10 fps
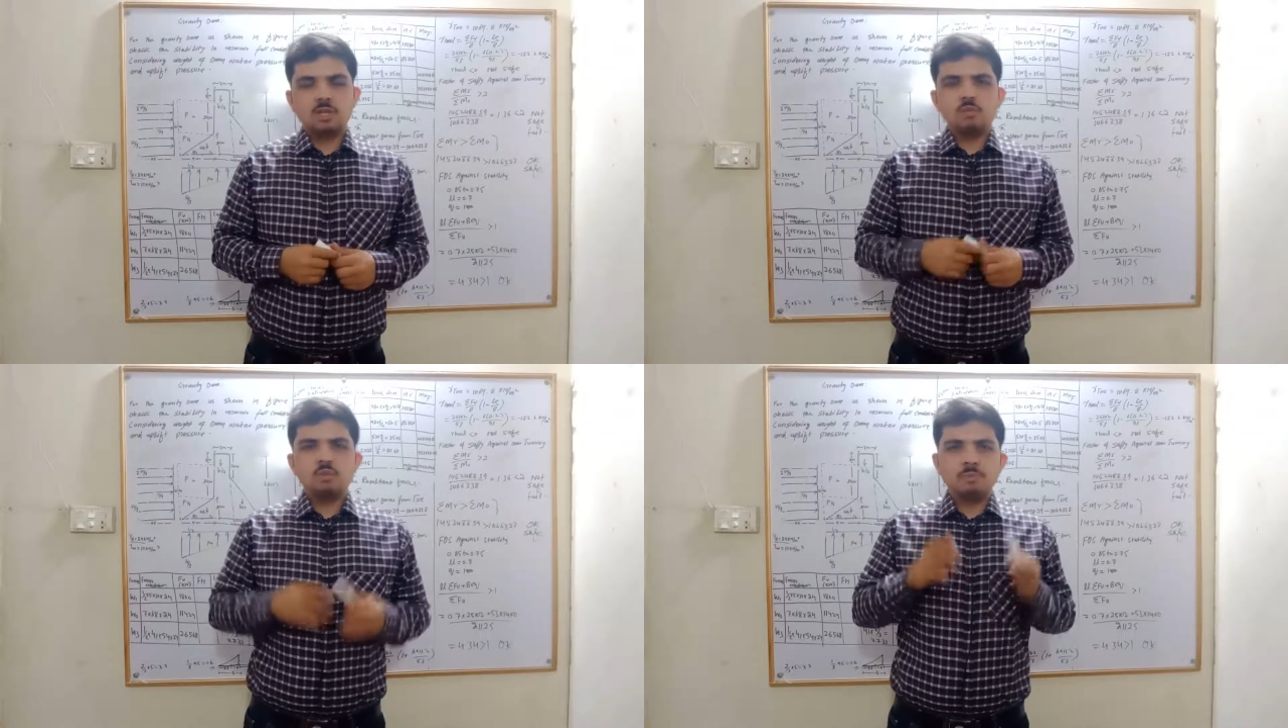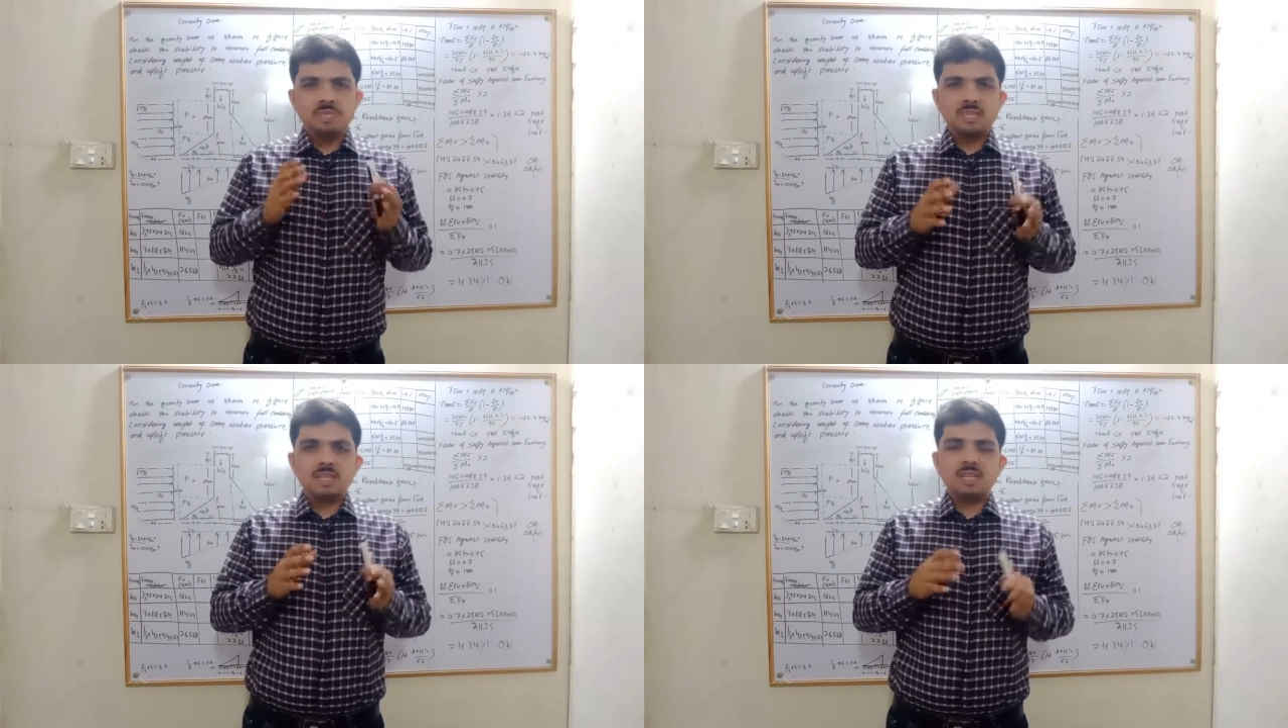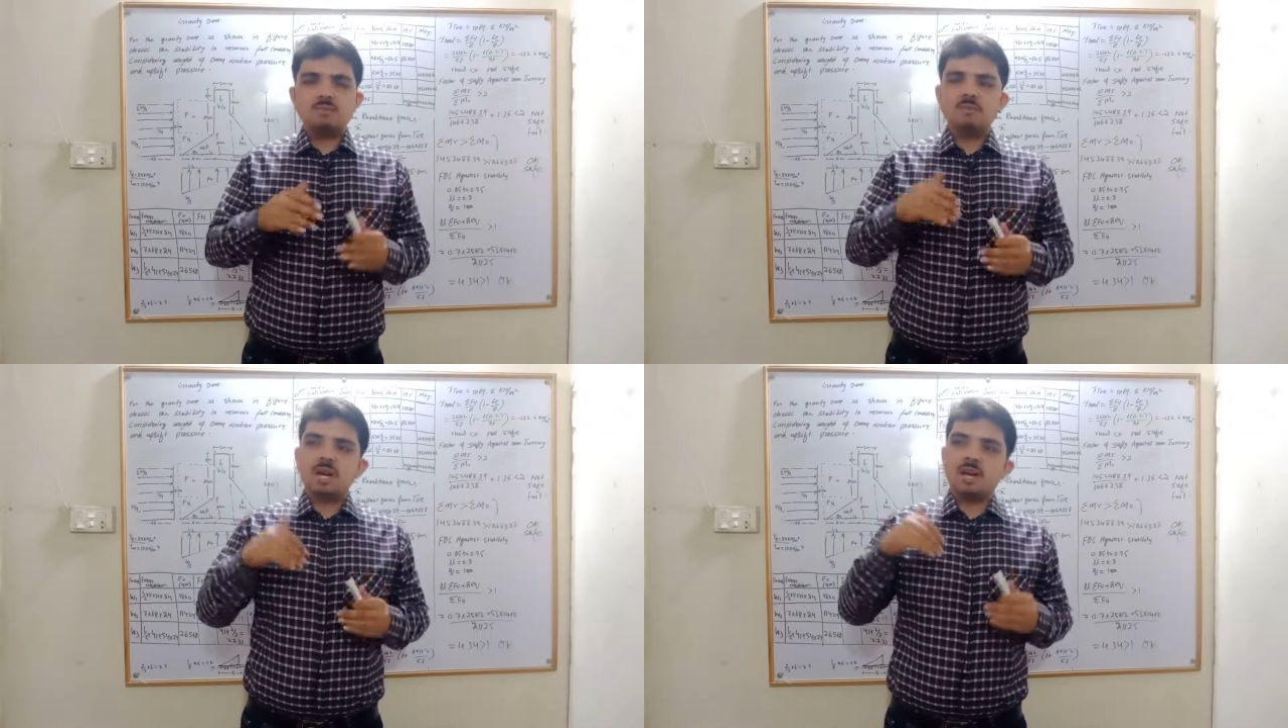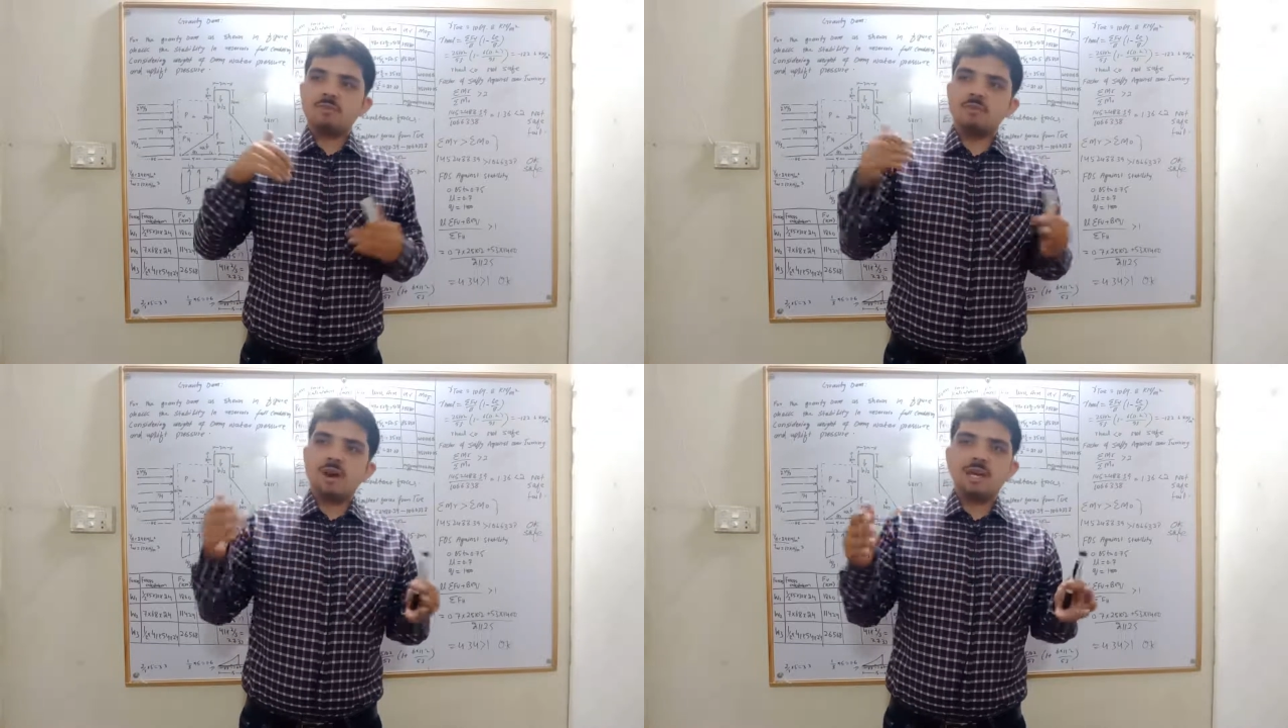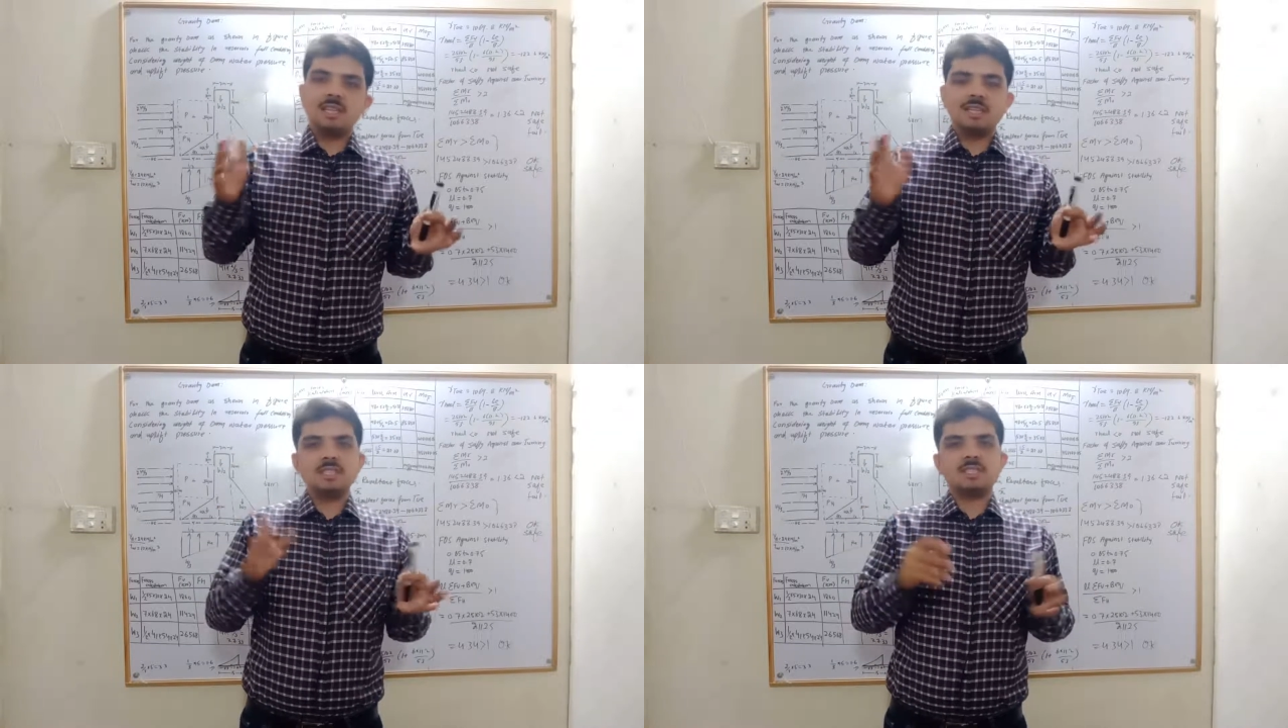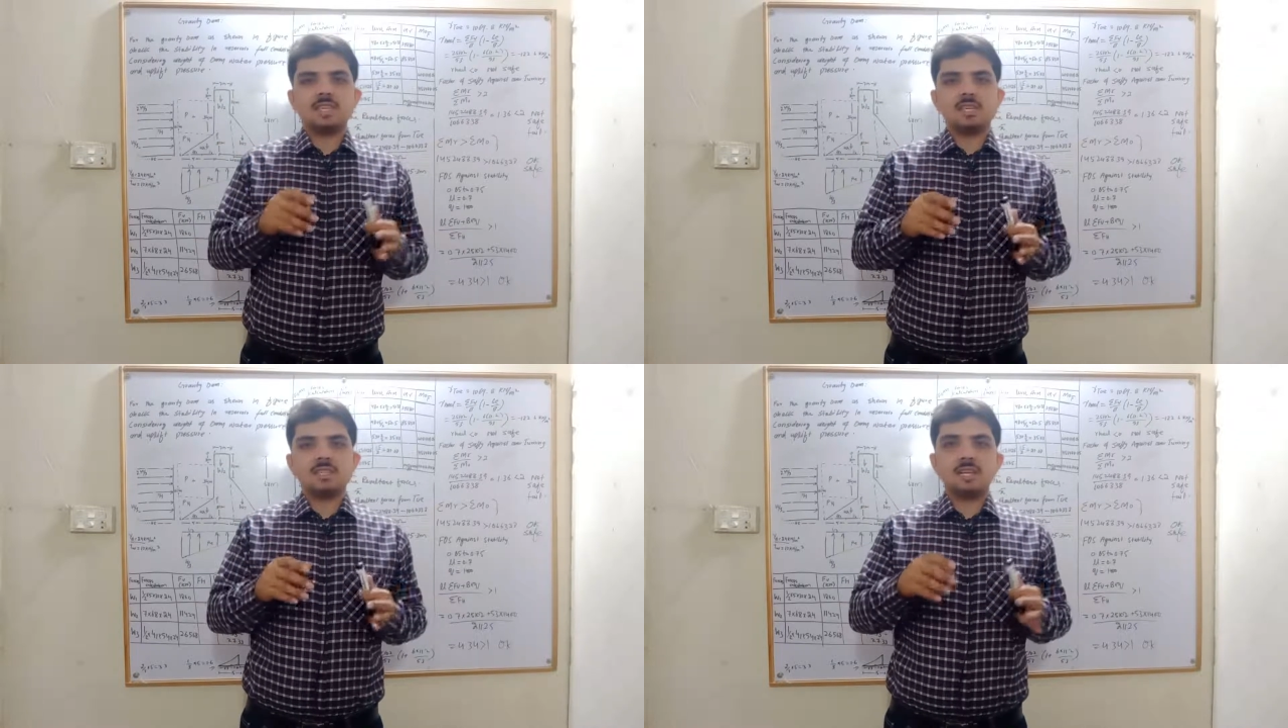So basically we are find these things,